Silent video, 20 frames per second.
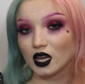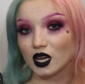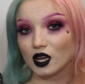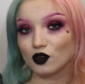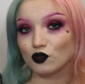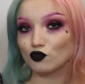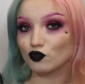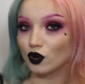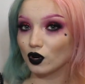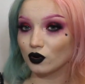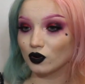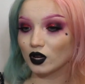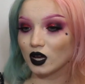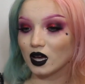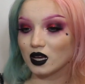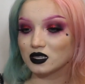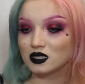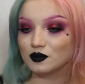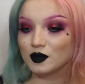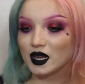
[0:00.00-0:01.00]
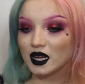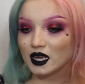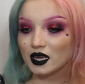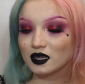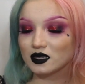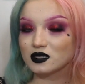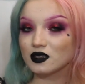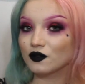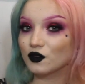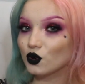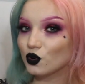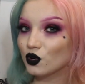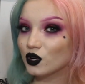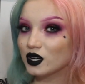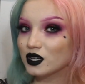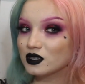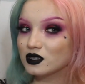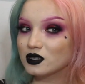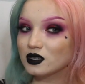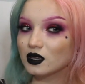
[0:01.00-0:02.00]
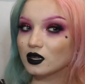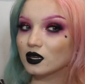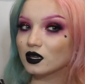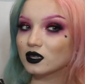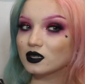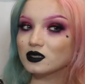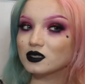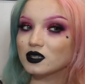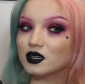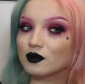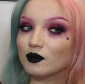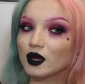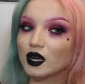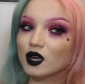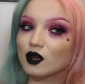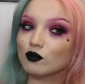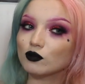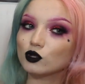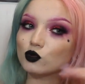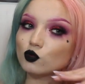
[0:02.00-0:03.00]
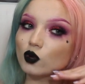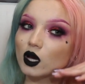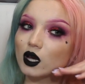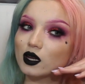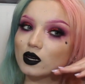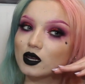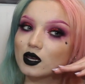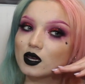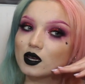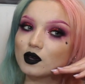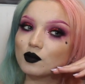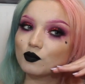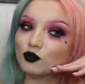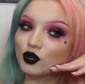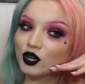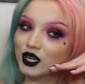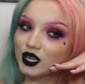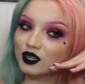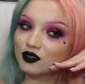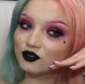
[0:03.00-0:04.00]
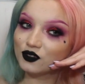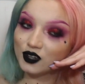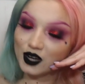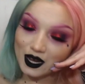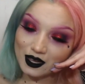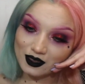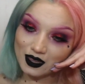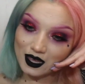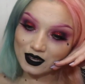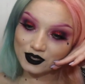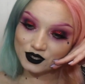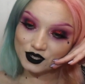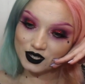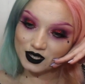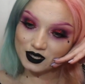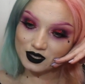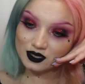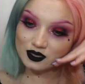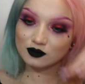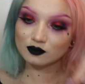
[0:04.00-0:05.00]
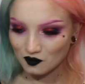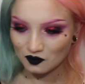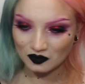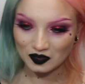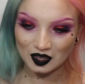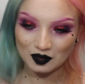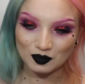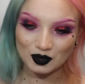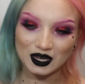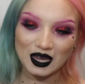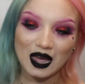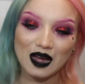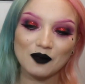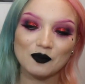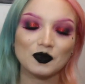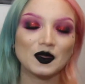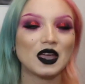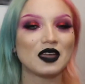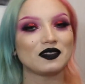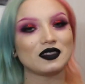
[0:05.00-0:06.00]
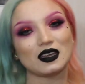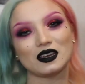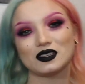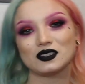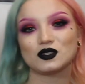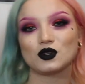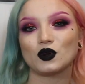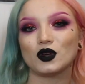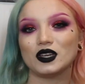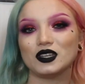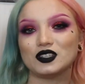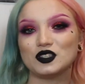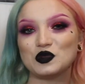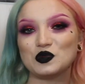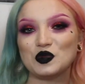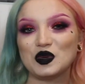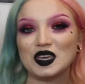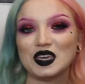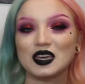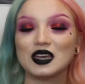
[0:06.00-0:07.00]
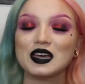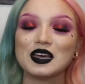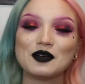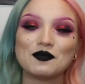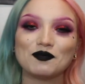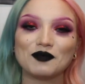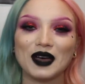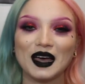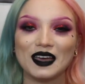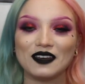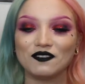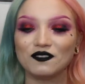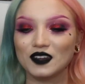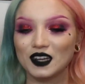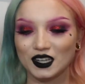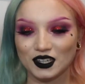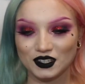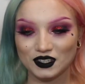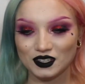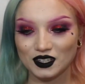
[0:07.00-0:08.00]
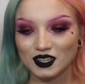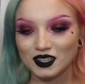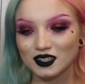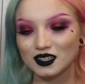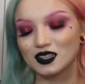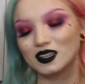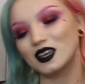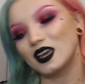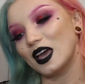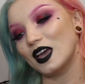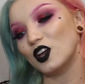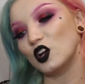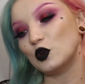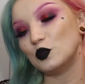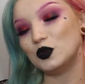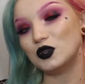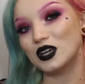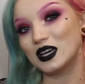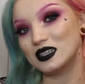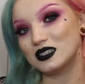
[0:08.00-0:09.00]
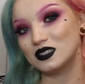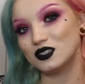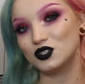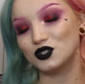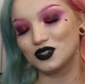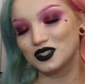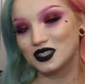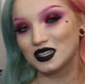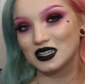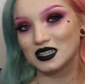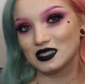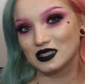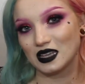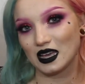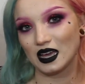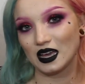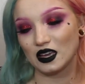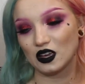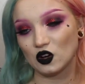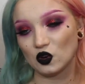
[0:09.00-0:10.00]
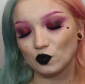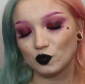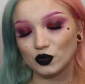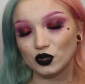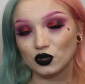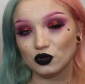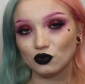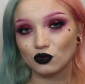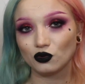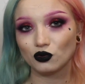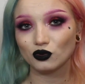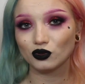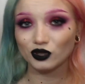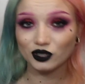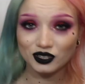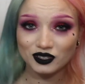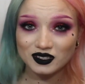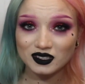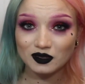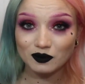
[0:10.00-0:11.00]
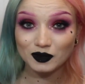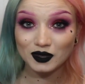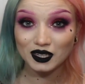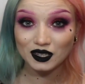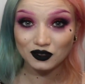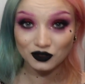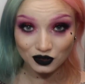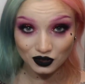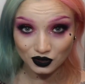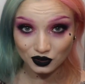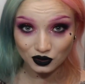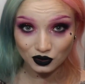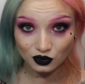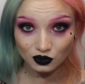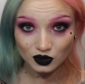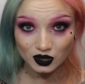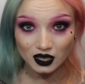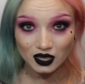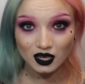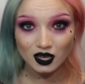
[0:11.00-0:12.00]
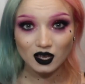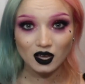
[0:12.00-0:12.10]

and Rogue Cosmetics, of course, because they're my #1 brand for eyelashes. But yeah, that is going to be my finished look. I hope you guys enjoyed this. I hope you learned something new.